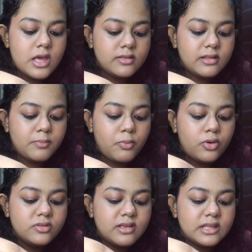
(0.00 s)
It's like
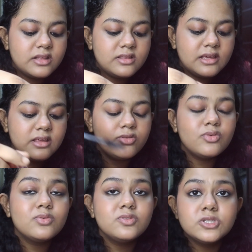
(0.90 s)
bahut zyada thick hai,
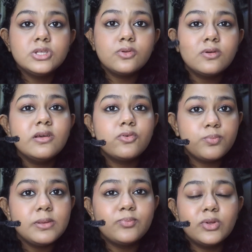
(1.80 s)
so you know,
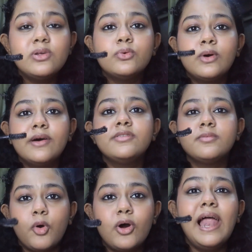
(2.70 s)
if people who have
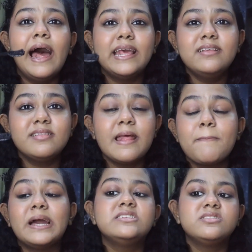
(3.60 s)
small eyes, they
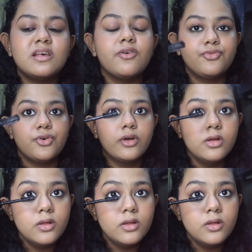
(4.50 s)
might suffer.